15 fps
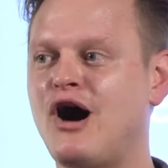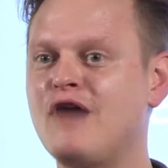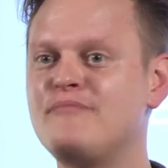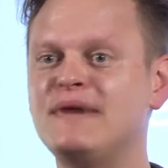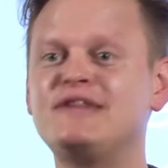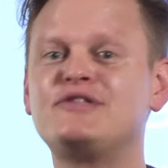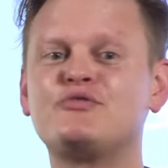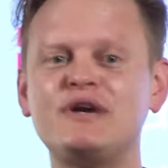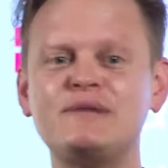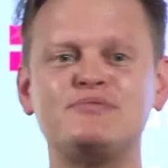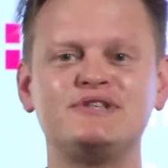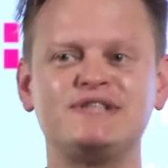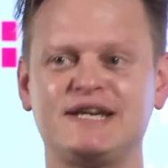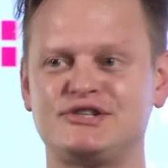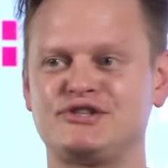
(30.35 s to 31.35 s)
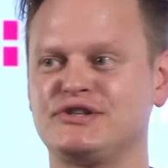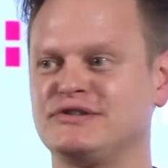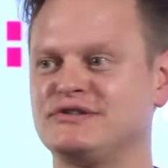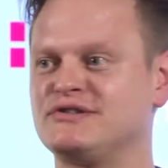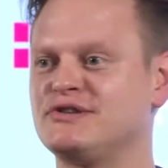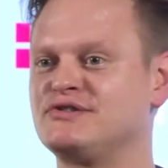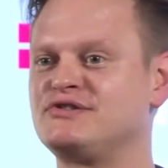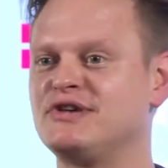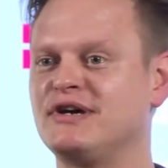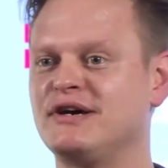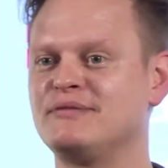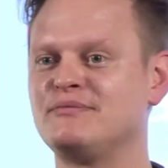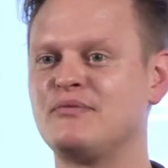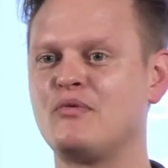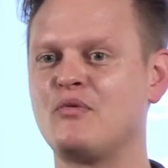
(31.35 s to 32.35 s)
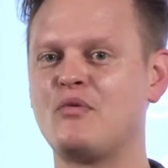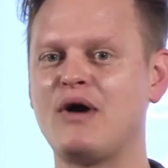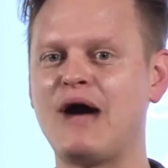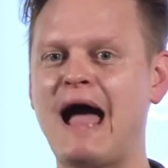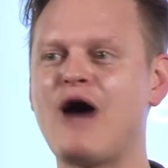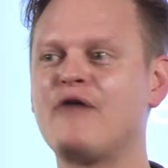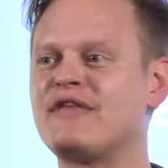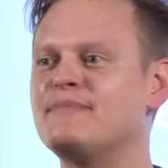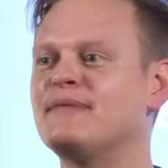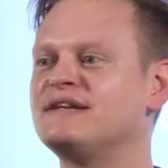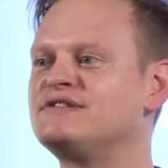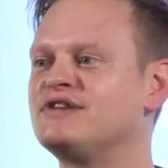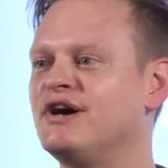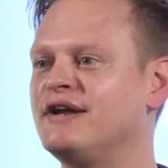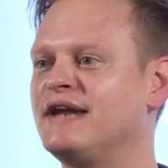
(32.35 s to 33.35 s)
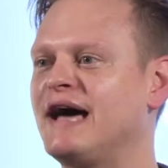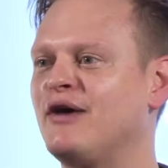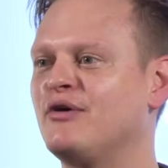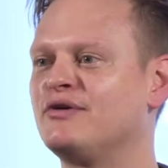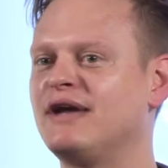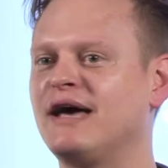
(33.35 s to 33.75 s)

I've made 3 predictions as to how they may turn out.